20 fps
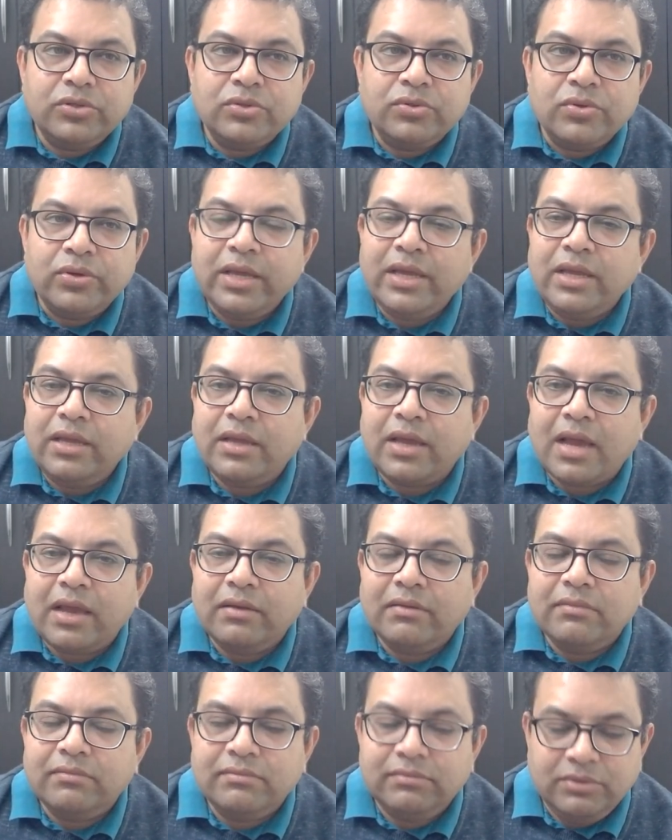today
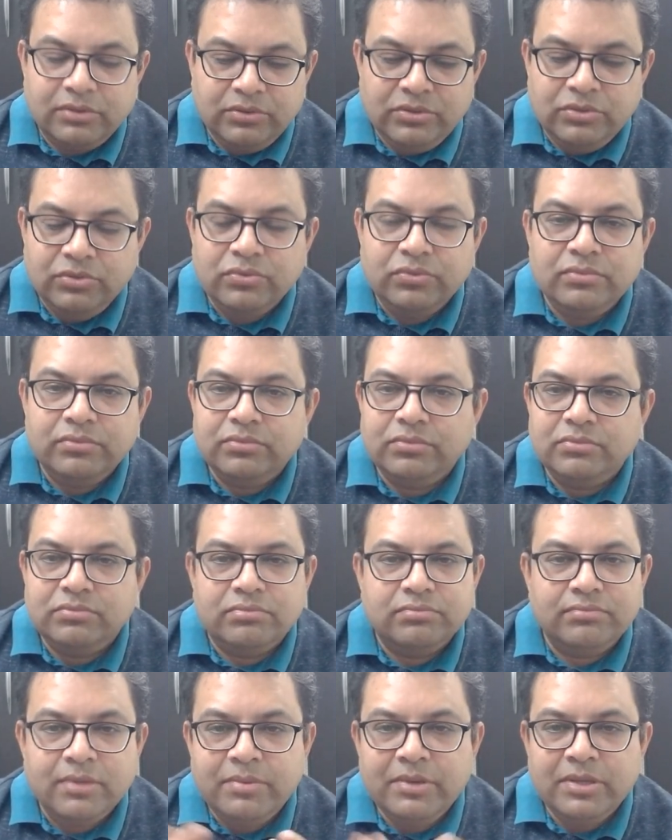you
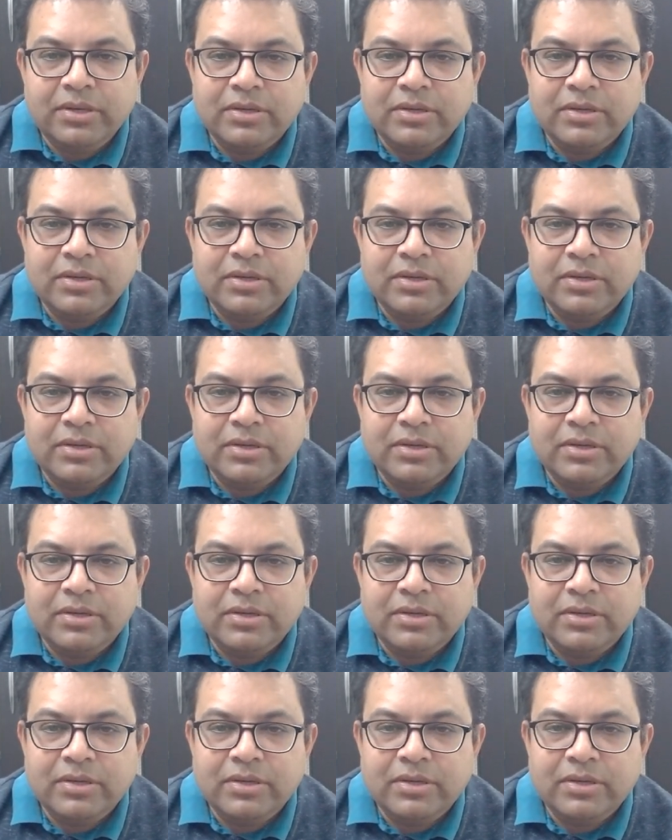maybe